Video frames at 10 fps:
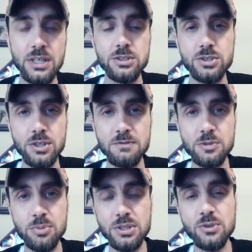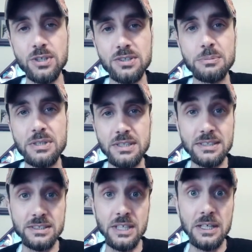serviced pretty quickly, but
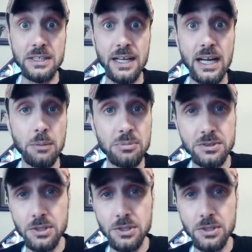that's not going to happen.